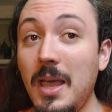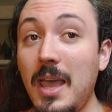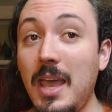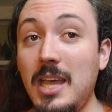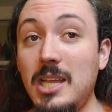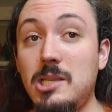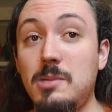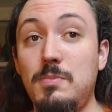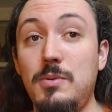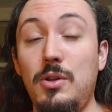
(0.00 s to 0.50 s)

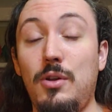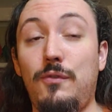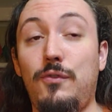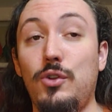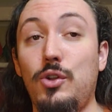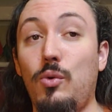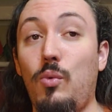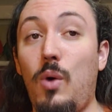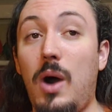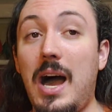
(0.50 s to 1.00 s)
It's
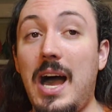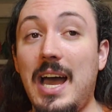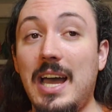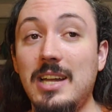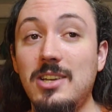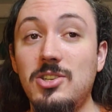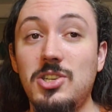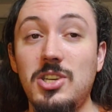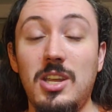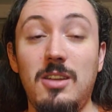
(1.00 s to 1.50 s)
beautiful to
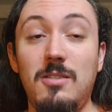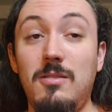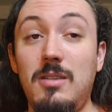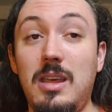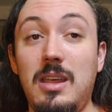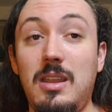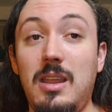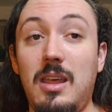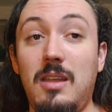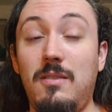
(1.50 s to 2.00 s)
watch in
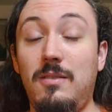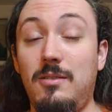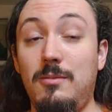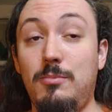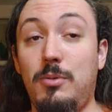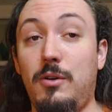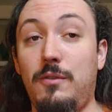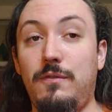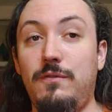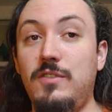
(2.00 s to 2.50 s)
in, in
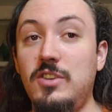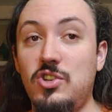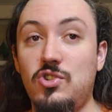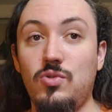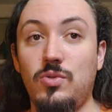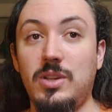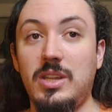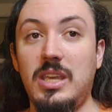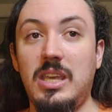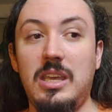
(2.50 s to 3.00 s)
both
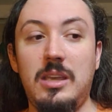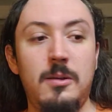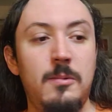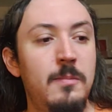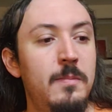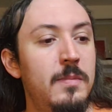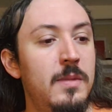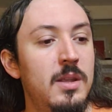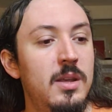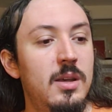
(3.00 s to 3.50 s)
visually.